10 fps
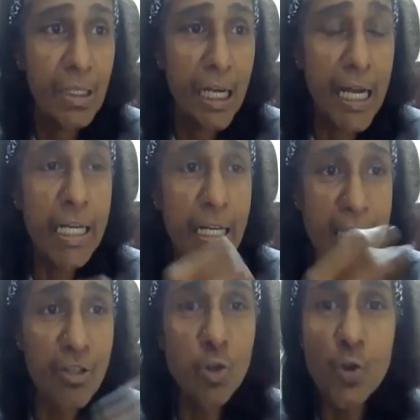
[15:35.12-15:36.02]
And it
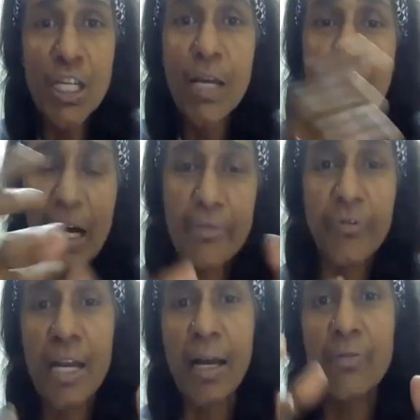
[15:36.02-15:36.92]
is 2D, but
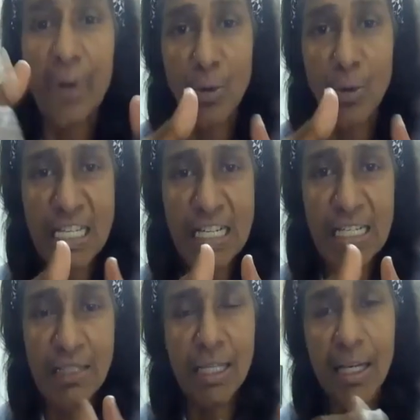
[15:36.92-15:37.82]
we have our
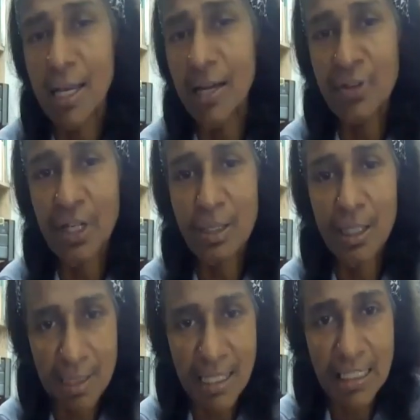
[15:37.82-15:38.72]
CD. They take it
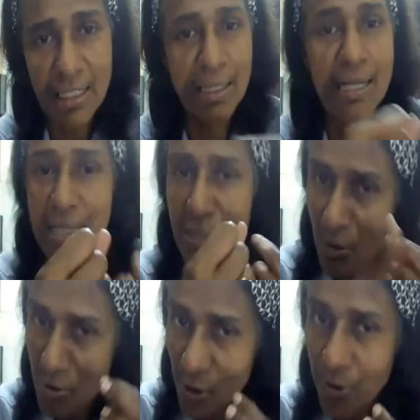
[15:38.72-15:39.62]
in CD. This is
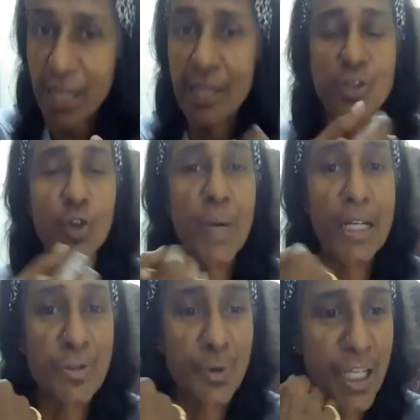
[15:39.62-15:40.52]
also credit to my
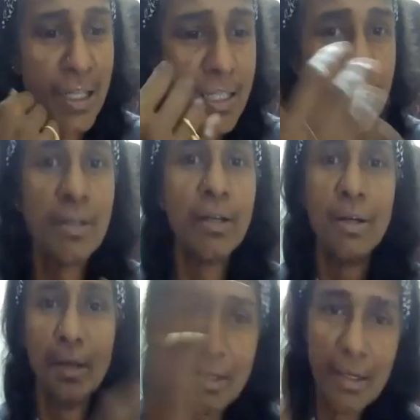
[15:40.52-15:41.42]
students.
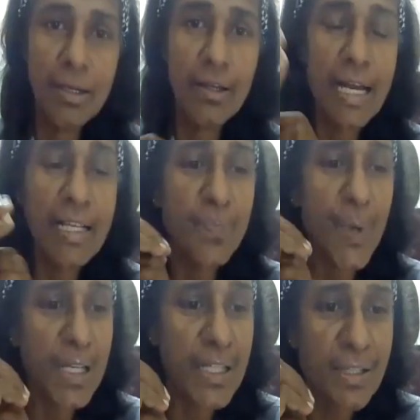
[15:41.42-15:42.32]
Next,
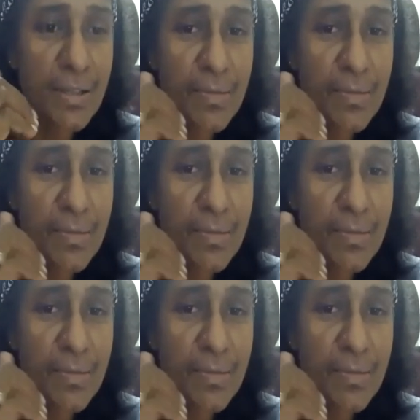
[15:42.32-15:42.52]
please.